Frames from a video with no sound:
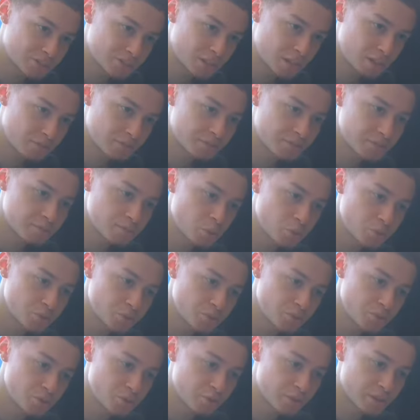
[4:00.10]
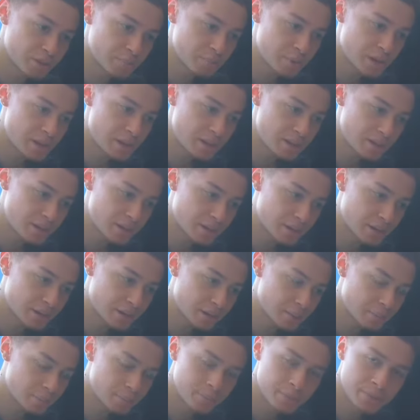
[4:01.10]
off most of the remaining
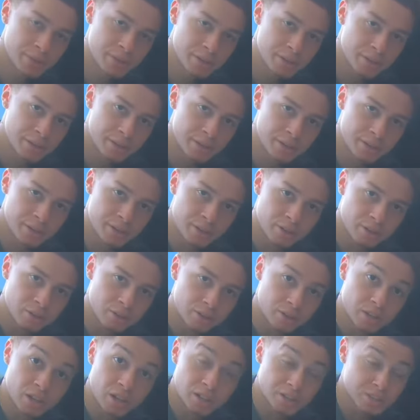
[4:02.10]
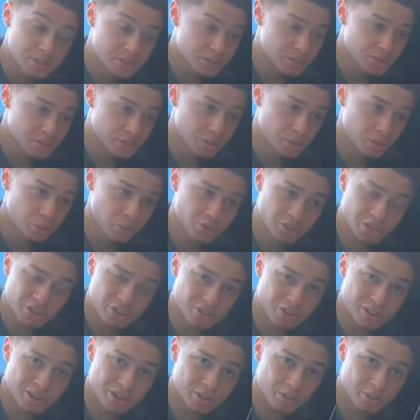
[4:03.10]
dust with just a regular